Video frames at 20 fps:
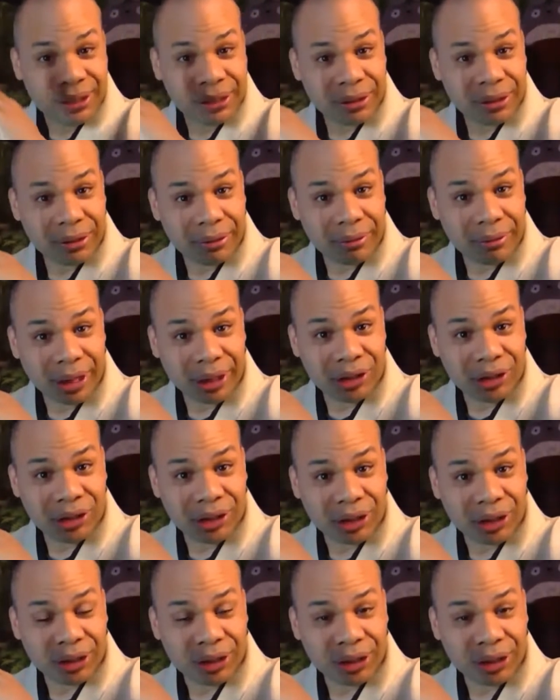
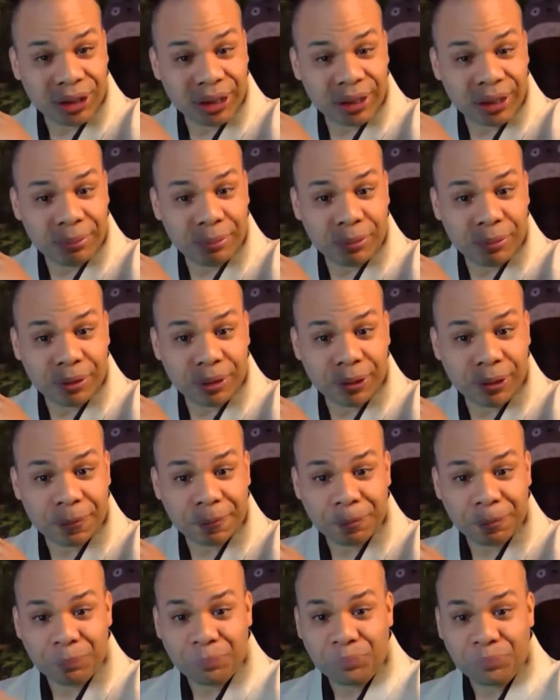direction, yeah, more.
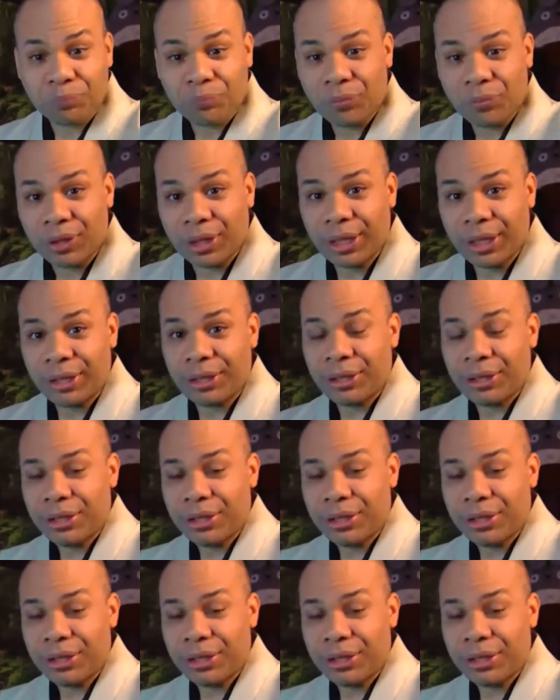Okay.